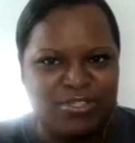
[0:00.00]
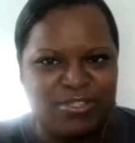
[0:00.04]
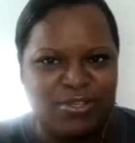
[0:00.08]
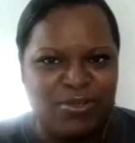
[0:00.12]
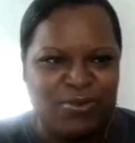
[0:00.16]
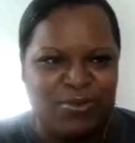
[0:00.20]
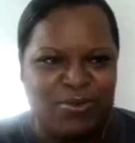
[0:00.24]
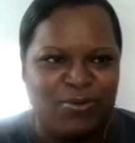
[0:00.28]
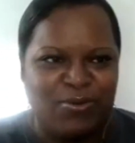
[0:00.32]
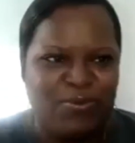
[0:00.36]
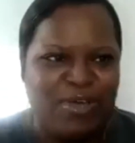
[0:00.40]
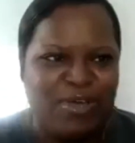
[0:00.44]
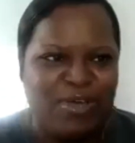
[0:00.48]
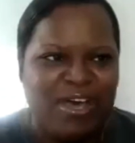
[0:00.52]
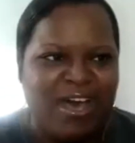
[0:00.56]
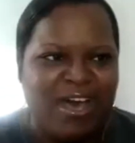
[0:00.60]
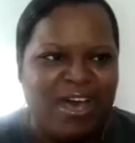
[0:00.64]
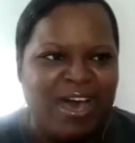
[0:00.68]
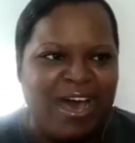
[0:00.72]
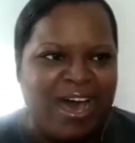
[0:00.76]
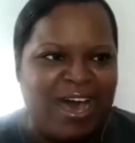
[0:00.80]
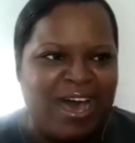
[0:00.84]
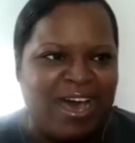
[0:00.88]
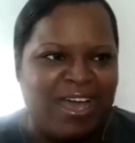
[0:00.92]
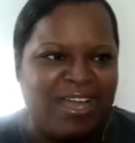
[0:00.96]
So
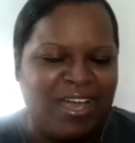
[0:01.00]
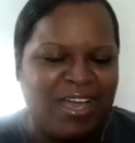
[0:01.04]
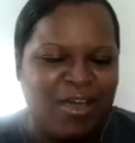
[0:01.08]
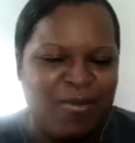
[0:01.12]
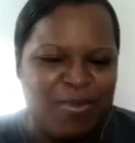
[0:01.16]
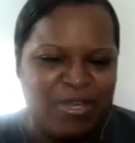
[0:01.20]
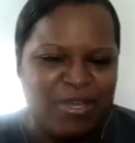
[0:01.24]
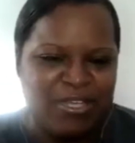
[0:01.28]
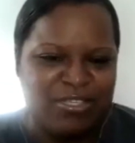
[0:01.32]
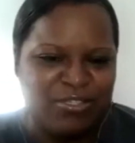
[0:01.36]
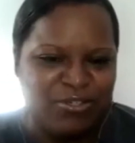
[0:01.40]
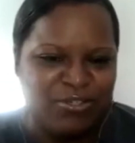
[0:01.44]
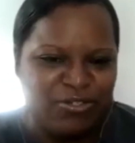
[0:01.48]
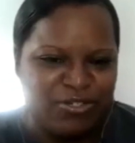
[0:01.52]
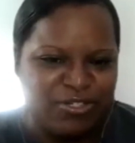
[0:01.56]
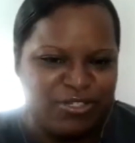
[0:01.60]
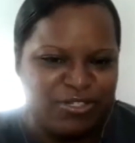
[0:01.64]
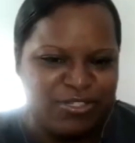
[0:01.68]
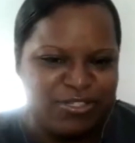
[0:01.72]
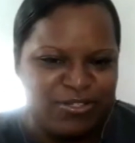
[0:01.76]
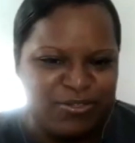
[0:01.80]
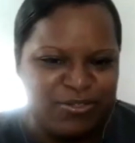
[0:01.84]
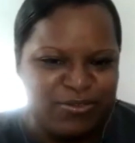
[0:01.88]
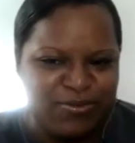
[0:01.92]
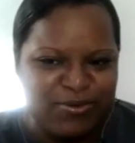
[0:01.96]
I got my
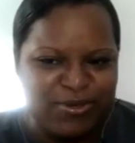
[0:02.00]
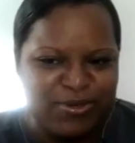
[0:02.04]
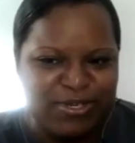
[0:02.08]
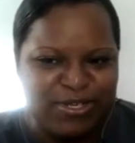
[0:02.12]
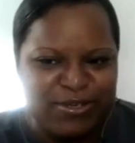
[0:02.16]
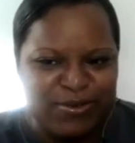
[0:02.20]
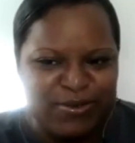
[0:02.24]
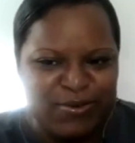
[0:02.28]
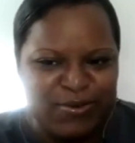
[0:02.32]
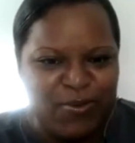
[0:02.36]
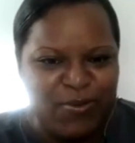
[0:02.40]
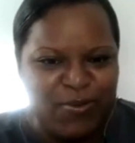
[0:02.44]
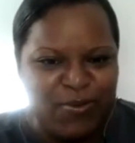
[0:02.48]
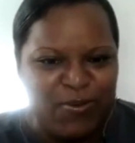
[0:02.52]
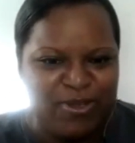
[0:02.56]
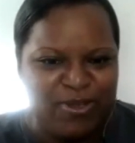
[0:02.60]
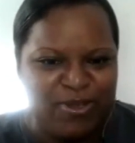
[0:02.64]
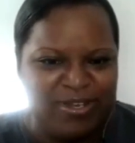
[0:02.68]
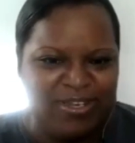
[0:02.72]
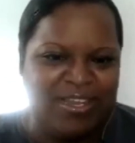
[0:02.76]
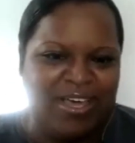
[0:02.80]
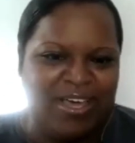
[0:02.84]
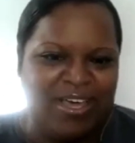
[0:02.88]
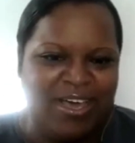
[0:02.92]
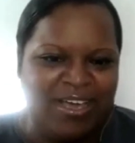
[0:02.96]
associate's degree
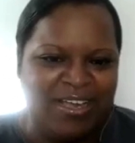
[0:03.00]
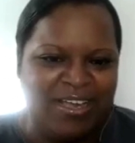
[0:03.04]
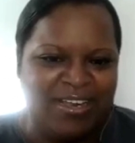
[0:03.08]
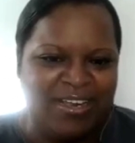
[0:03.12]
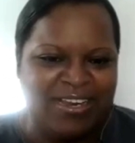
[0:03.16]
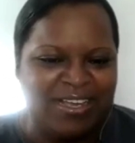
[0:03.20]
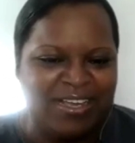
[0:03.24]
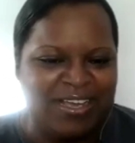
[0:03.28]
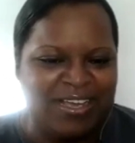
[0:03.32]
online.